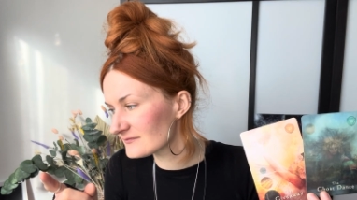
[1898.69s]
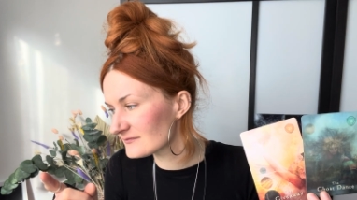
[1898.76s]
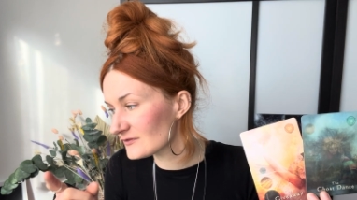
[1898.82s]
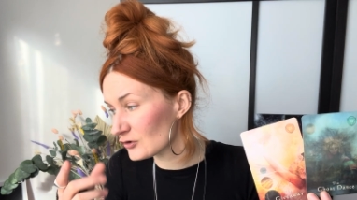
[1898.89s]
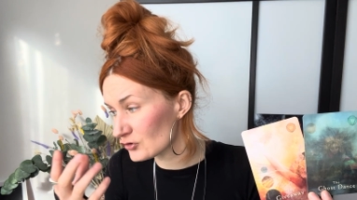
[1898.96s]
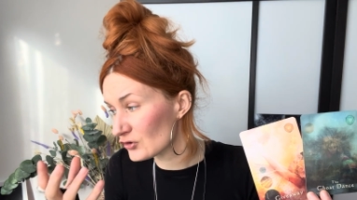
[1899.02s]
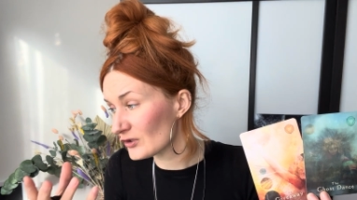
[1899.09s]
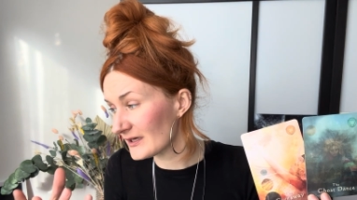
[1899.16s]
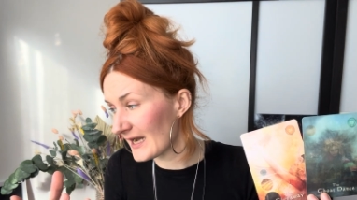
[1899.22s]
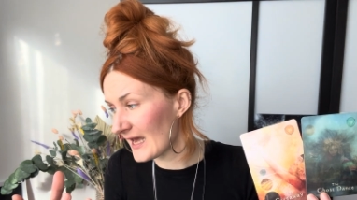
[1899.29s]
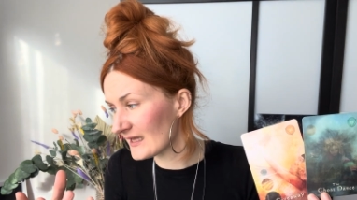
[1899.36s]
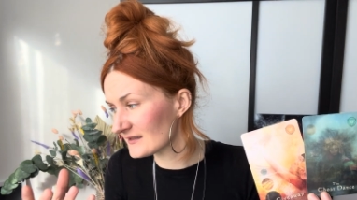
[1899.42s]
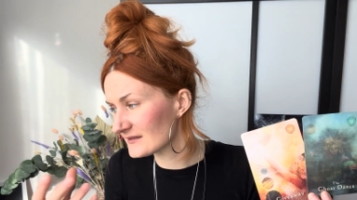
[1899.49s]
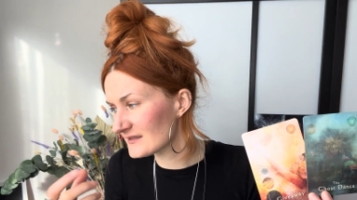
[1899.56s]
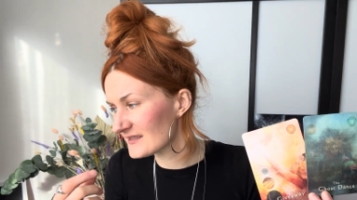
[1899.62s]

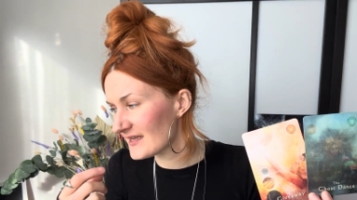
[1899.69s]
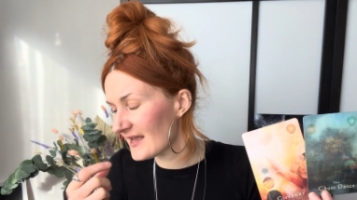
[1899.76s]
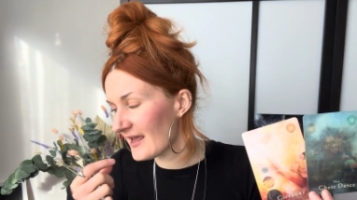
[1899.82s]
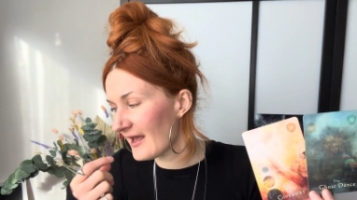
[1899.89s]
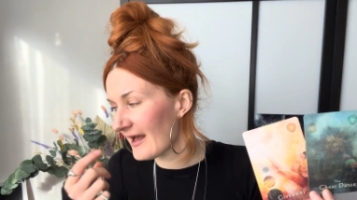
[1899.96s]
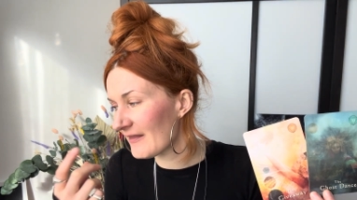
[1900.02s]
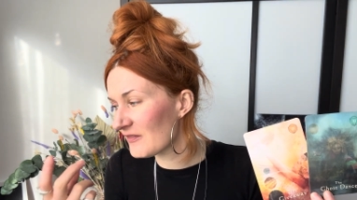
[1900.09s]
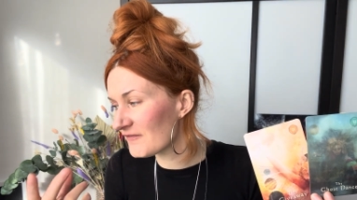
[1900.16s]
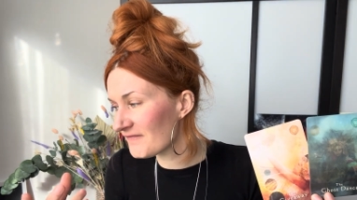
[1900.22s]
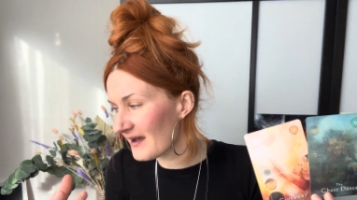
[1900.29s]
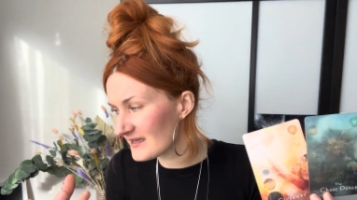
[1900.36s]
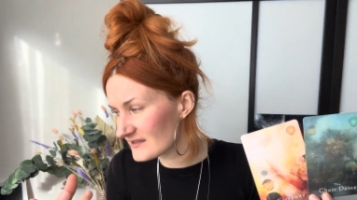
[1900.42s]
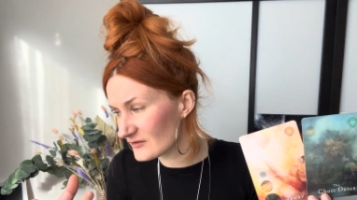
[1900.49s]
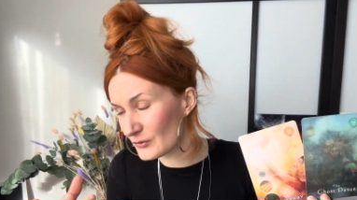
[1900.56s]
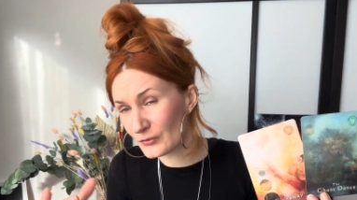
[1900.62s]
and the
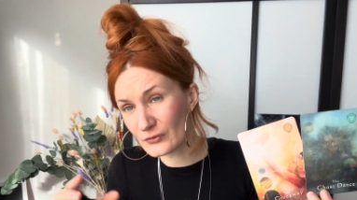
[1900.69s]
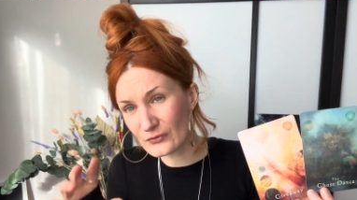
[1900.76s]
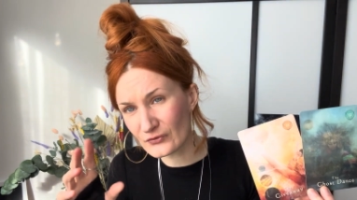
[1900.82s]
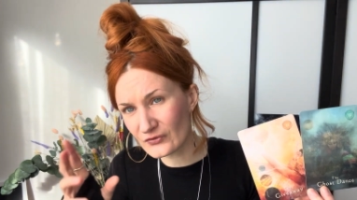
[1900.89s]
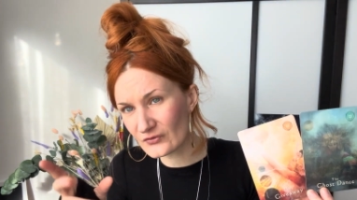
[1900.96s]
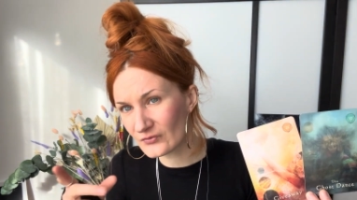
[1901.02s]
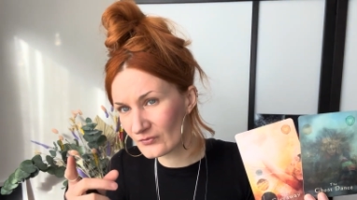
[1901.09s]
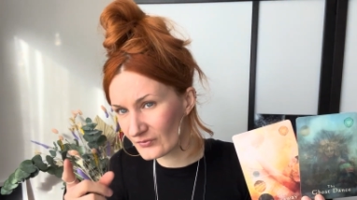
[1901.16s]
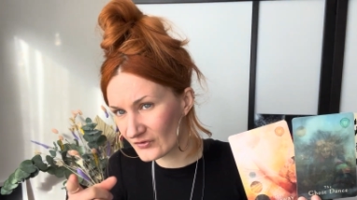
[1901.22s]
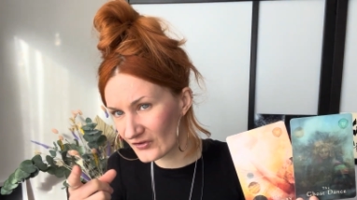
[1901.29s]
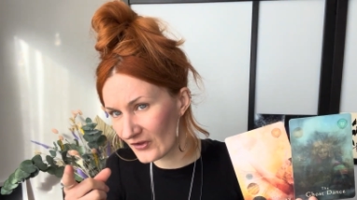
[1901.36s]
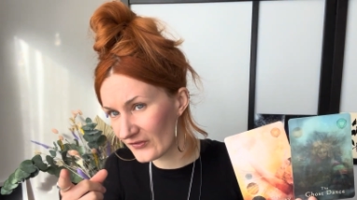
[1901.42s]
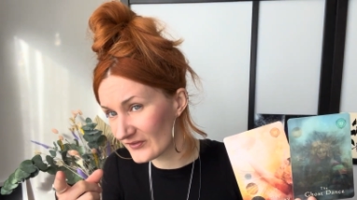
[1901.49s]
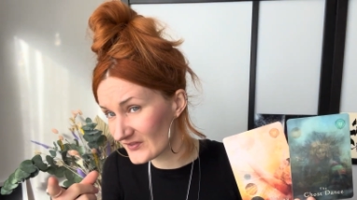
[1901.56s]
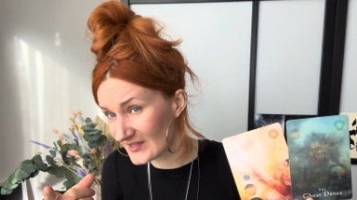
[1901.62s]
vassals, so
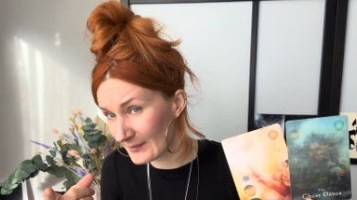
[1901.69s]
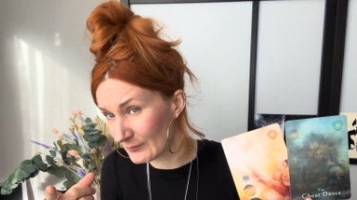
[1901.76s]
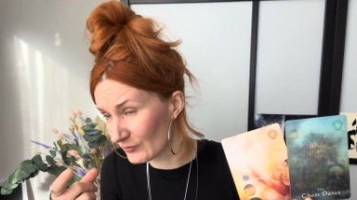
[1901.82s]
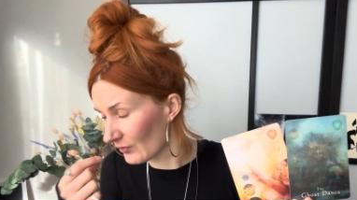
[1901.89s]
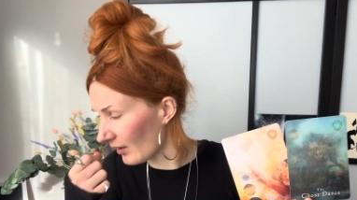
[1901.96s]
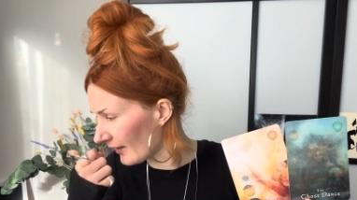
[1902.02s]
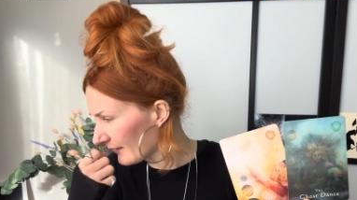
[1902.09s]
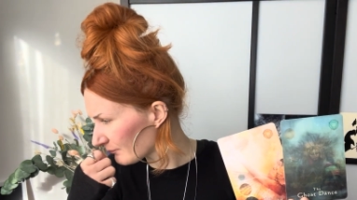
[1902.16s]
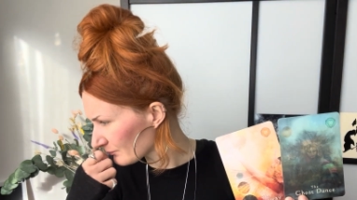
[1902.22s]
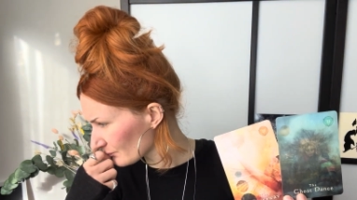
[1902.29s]
the samurai,